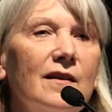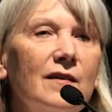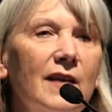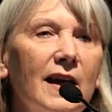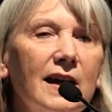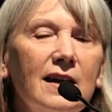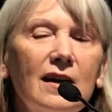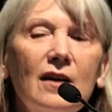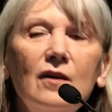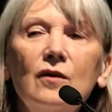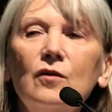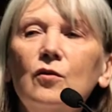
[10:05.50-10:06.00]

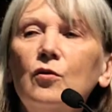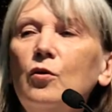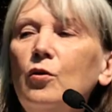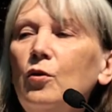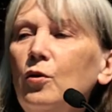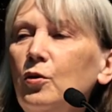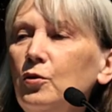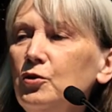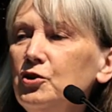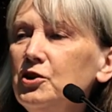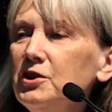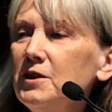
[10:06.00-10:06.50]
they are
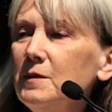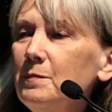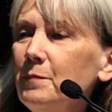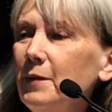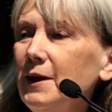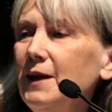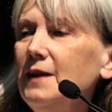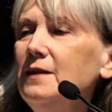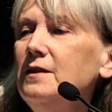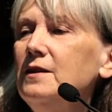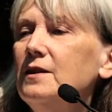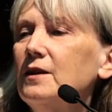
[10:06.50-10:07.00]
all
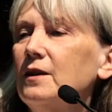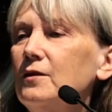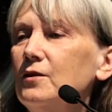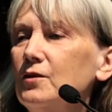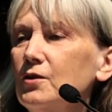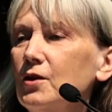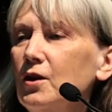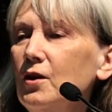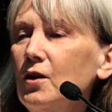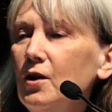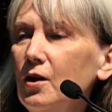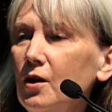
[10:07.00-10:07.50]

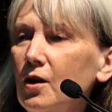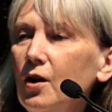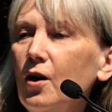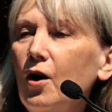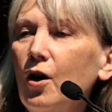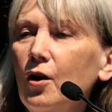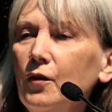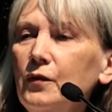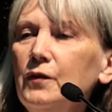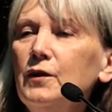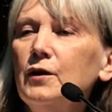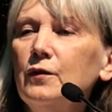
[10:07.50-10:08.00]
dependent
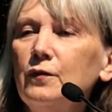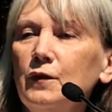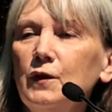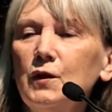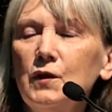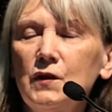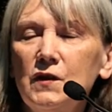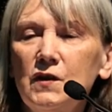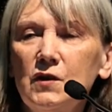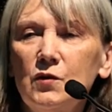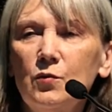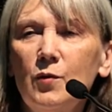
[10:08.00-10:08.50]
on the
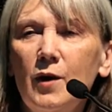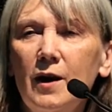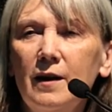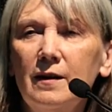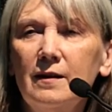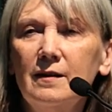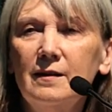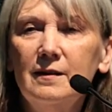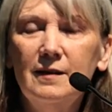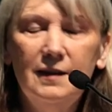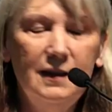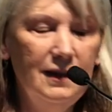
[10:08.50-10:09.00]
first one,
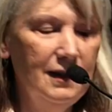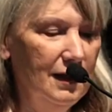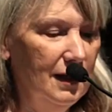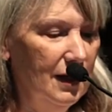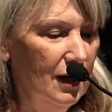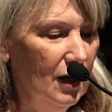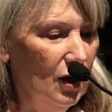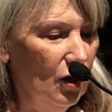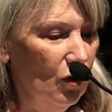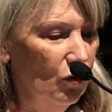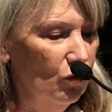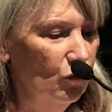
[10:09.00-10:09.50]

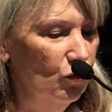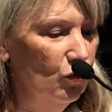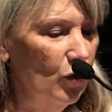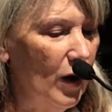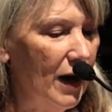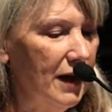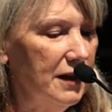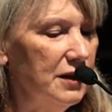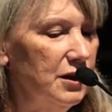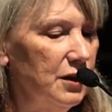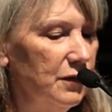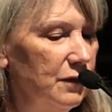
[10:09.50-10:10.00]

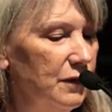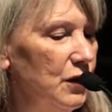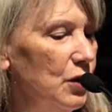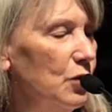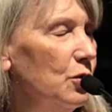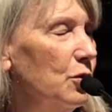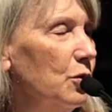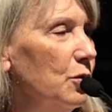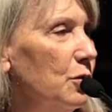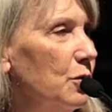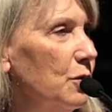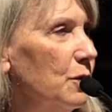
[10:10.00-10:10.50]
right
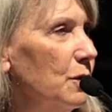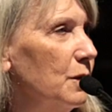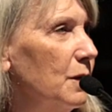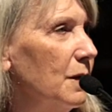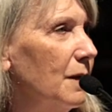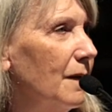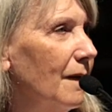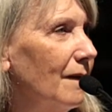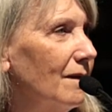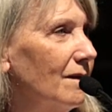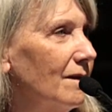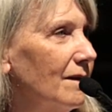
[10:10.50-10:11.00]
view.
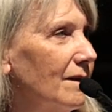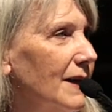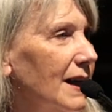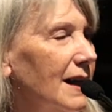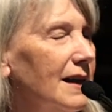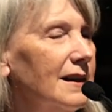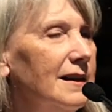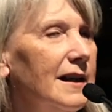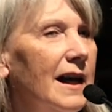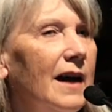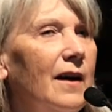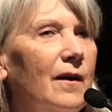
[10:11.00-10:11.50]

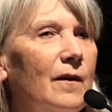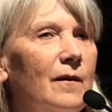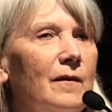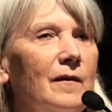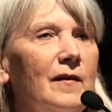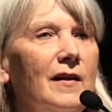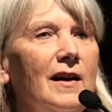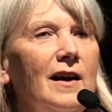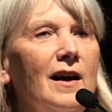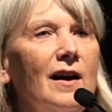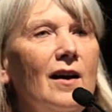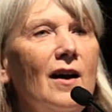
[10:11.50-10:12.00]

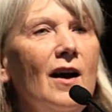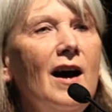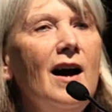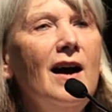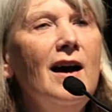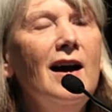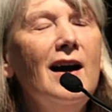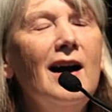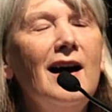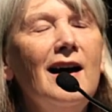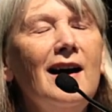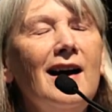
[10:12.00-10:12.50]
Now,
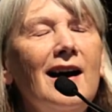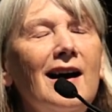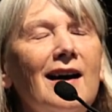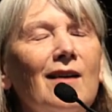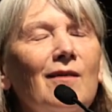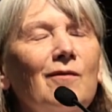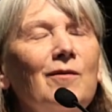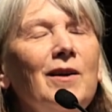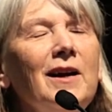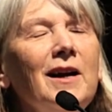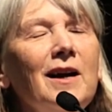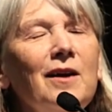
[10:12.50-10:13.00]

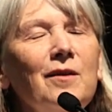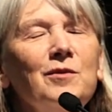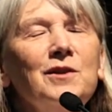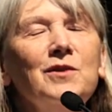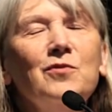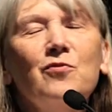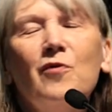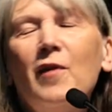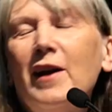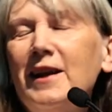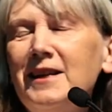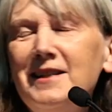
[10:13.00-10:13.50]
when I
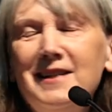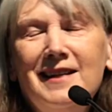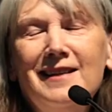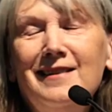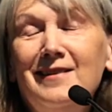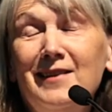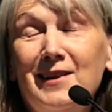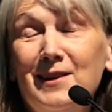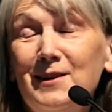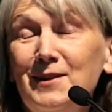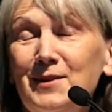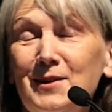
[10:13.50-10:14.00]
was
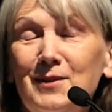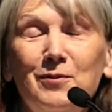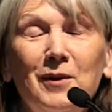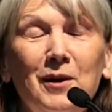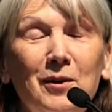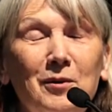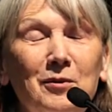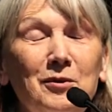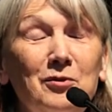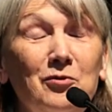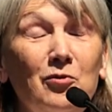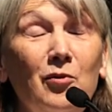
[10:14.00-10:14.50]
writing this,
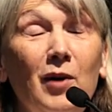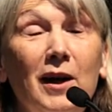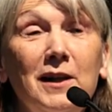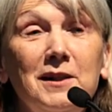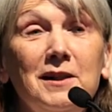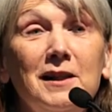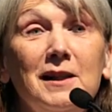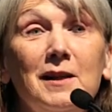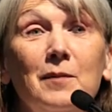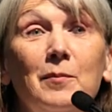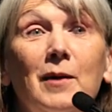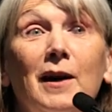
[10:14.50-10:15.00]
when I was
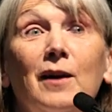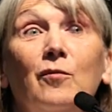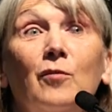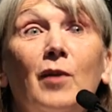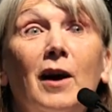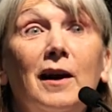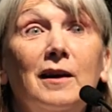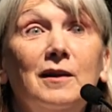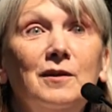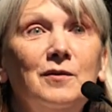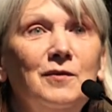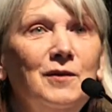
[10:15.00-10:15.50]
writing about
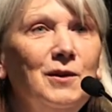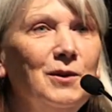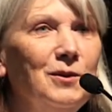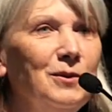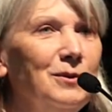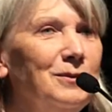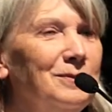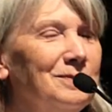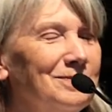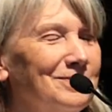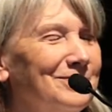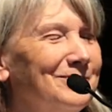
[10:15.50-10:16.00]
right
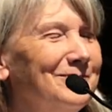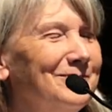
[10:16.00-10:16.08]
view,